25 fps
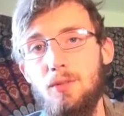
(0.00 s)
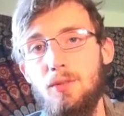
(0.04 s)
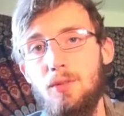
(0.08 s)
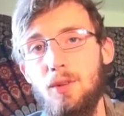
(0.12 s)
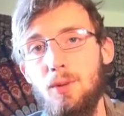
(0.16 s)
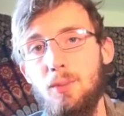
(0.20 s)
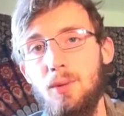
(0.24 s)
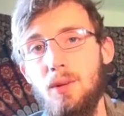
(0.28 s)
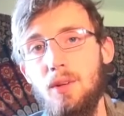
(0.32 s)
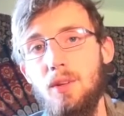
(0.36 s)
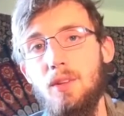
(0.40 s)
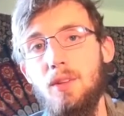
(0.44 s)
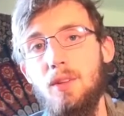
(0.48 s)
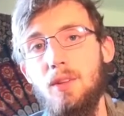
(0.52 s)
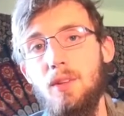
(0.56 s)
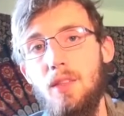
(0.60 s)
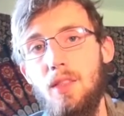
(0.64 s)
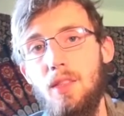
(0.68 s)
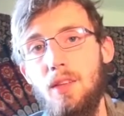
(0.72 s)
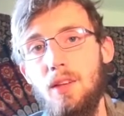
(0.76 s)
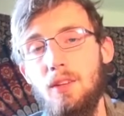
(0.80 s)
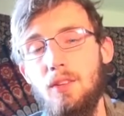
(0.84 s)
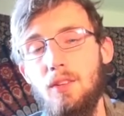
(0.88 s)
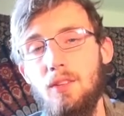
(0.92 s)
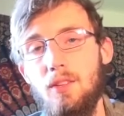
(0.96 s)
If you put
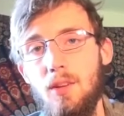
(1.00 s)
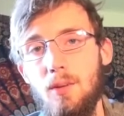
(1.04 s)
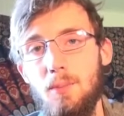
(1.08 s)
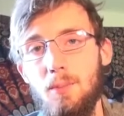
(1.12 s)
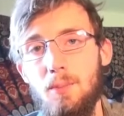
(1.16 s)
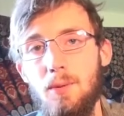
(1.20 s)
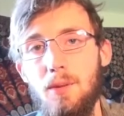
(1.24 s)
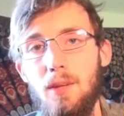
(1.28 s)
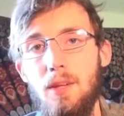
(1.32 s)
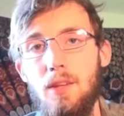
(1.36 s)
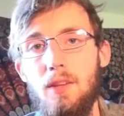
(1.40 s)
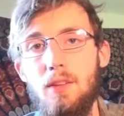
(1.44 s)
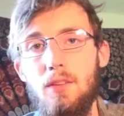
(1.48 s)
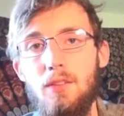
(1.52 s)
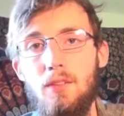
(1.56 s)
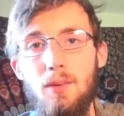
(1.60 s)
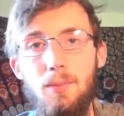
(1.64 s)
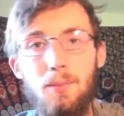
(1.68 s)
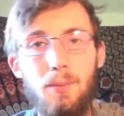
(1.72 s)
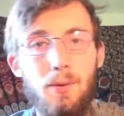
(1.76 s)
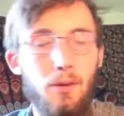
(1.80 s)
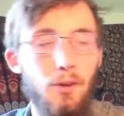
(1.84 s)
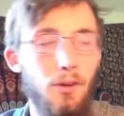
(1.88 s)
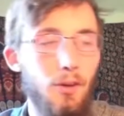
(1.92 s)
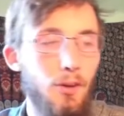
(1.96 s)
things simply, the
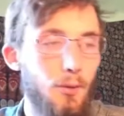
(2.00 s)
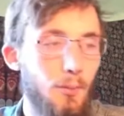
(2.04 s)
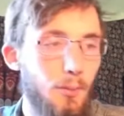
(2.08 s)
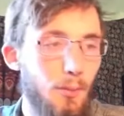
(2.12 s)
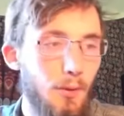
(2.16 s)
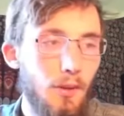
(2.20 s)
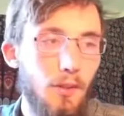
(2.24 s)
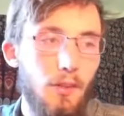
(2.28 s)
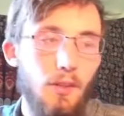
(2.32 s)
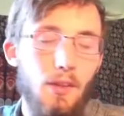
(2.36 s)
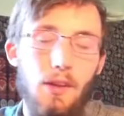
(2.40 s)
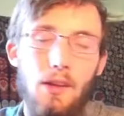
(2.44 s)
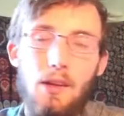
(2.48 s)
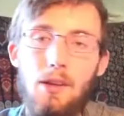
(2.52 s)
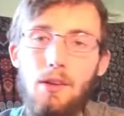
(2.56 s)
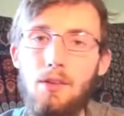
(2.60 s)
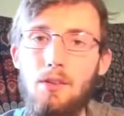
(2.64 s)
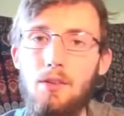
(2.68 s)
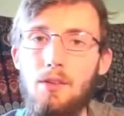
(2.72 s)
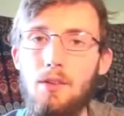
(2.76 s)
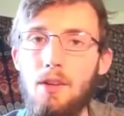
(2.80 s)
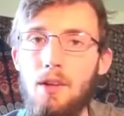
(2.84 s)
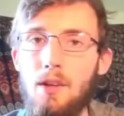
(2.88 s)
simpler you put things,